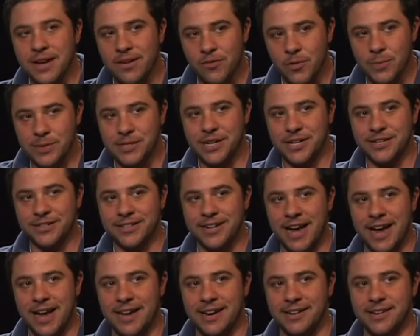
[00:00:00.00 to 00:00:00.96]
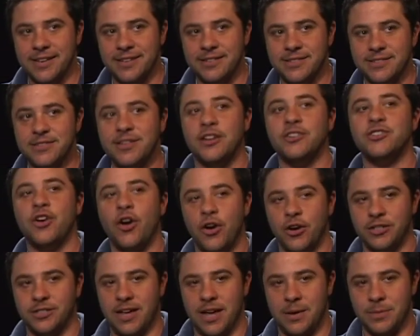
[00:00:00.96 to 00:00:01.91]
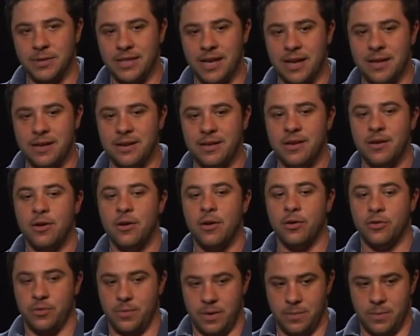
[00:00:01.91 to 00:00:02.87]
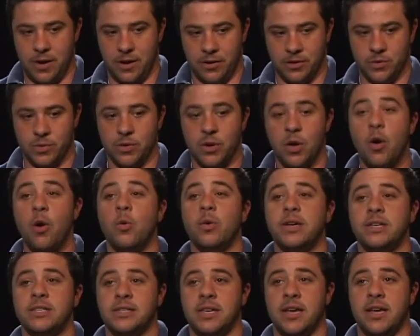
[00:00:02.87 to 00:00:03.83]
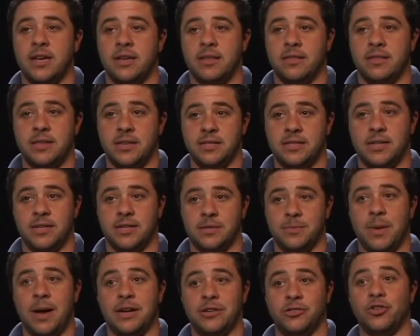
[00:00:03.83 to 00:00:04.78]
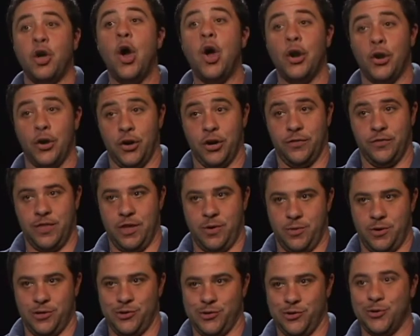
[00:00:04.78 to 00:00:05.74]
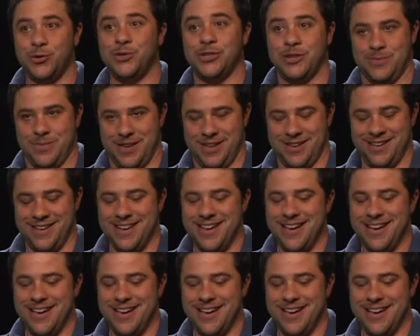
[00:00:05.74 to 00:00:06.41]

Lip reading: ever particularly had such a hard time with that, although my parents would always say, this is my daughter, if they were introducing me.